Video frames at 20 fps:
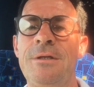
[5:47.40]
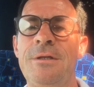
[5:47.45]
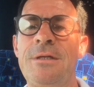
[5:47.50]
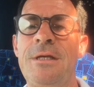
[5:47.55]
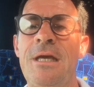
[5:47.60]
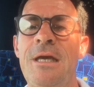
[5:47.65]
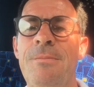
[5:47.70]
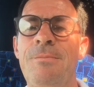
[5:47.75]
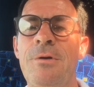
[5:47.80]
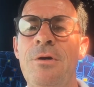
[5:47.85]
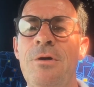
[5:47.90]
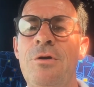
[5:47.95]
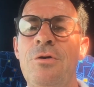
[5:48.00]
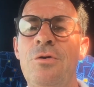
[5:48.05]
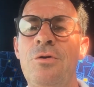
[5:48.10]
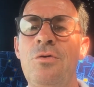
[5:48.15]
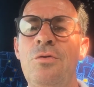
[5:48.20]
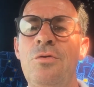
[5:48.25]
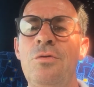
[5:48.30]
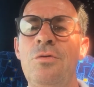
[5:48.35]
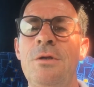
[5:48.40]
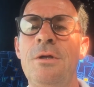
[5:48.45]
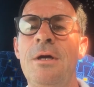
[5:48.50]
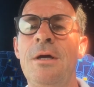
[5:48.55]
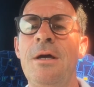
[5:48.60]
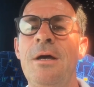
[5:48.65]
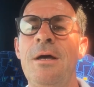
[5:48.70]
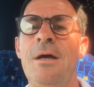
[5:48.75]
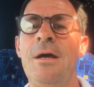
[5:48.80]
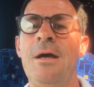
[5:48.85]
Okay, guys, thanks for
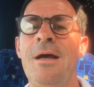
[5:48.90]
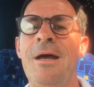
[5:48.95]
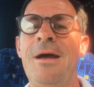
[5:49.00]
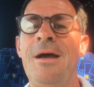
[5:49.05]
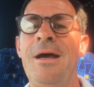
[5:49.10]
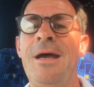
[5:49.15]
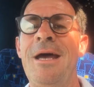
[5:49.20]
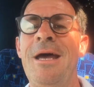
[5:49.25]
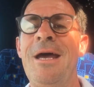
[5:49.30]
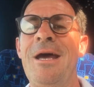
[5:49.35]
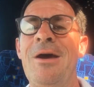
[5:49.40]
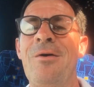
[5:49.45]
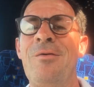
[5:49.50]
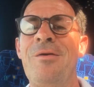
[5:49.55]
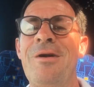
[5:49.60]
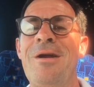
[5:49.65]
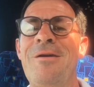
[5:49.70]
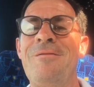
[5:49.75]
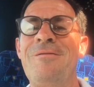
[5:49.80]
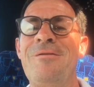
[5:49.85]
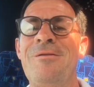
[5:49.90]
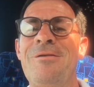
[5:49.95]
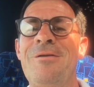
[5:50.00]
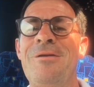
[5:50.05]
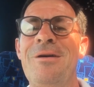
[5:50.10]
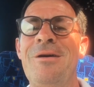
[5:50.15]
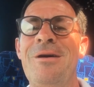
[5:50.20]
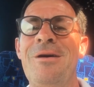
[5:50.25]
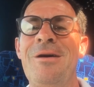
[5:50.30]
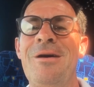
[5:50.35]
being with us. Diana
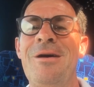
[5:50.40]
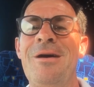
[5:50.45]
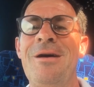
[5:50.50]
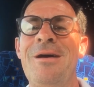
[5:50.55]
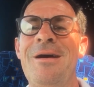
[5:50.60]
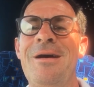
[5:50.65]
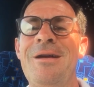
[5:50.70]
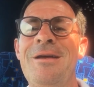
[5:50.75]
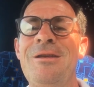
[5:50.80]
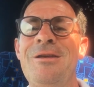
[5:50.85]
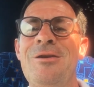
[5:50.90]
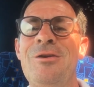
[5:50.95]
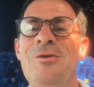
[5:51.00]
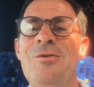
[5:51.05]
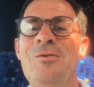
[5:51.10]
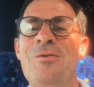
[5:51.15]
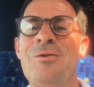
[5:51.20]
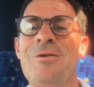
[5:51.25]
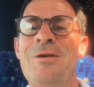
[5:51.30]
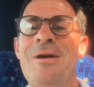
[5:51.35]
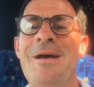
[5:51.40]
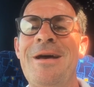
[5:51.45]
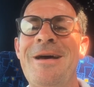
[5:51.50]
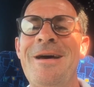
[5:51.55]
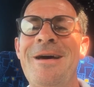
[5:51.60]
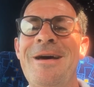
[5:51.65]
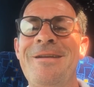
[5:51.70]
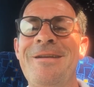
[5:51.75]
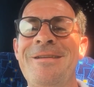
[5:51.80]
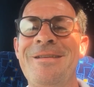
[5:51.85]
is there looking in from Canada.
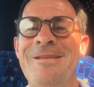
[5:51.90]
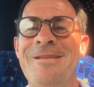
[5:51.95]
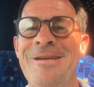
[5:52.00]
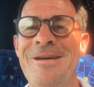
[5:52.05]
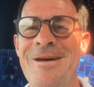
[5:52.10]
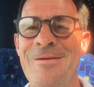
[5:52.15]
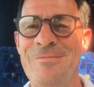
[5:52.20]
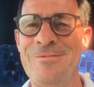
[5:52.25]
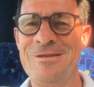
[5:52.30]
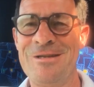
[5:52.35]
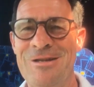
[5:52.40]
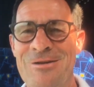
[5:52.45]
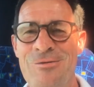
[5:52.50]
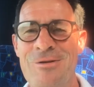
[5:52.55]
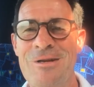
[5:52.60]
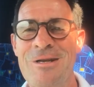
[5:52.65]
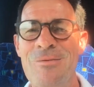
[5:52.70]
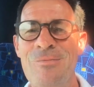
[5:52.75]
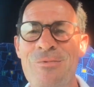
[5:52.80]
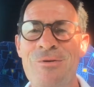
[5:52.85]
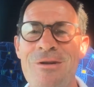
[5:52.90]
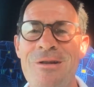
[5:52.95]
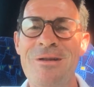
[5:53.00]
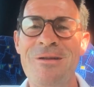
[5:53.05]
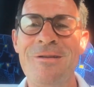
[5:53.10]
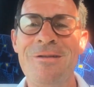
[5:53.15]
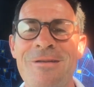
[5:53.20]
Carmen Kennedy's looking in from Dublin.